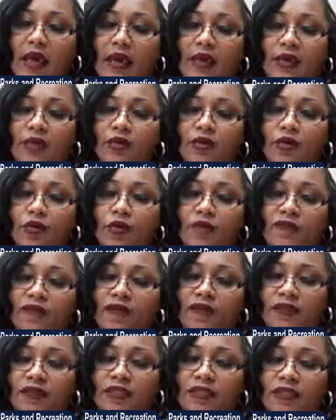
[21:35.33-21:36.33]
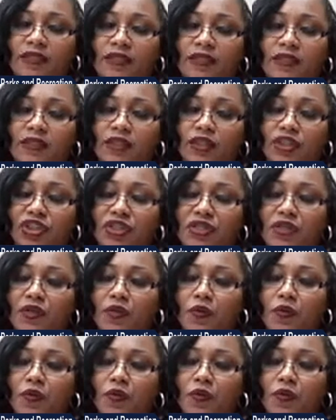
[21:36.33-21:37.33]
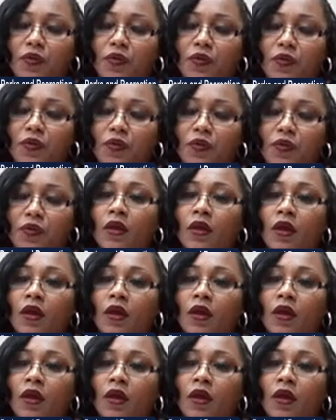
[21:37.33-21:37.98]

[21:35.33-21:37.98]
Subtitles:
And I know we've had discussions around